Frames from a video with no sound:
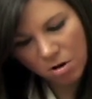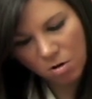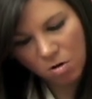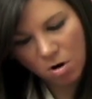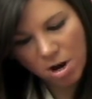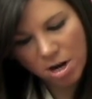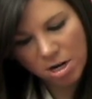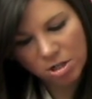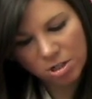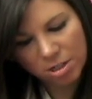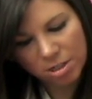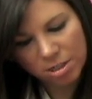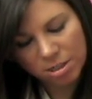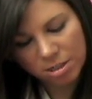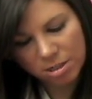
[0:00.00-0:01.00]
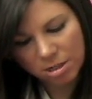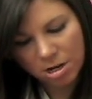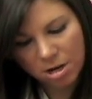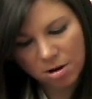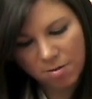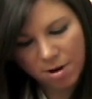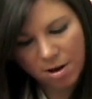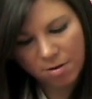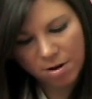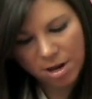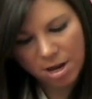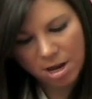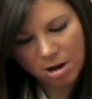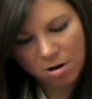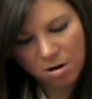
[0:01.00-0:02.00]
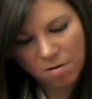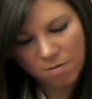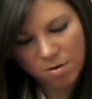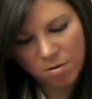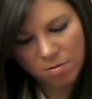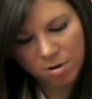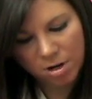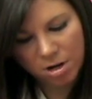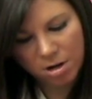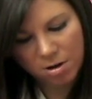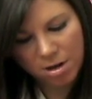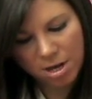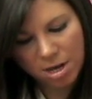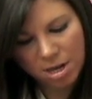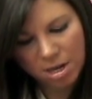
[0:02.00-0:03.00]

or you can just cut around it, however you wanna do it.